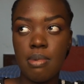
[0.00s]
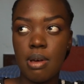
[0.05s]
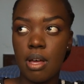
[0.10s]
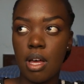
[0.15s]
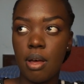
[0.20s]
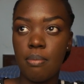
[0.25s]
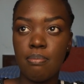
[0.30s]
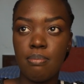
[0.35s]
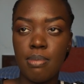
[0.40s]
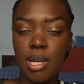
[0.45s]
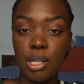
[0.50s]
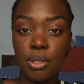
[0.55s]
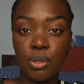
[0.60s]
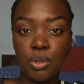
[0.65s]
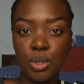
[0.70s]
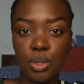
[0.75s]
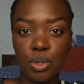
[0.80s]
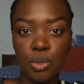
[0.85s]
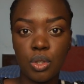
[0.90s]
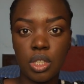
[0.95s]
a
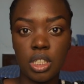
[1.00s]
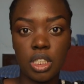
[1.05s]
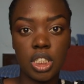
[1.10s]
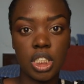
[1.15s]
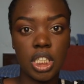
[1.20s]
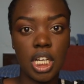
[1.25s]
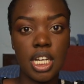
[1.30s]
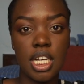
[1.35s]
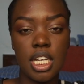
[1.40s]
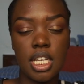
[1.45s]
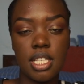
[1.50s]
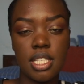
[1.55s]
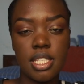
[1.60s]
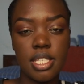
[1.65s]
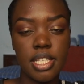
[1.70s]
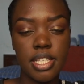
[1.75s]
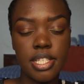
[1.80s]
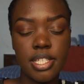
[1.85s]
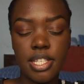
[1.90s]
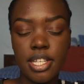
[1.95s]
medical school in China is
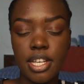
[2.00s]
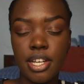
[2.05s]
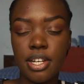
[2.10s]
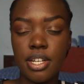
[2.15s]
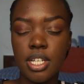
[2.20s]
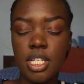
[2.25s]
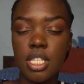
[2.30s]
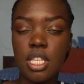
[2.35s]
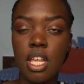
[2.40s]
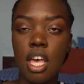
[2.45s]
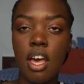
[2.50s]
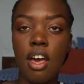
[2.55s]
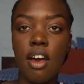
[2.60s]
6 years,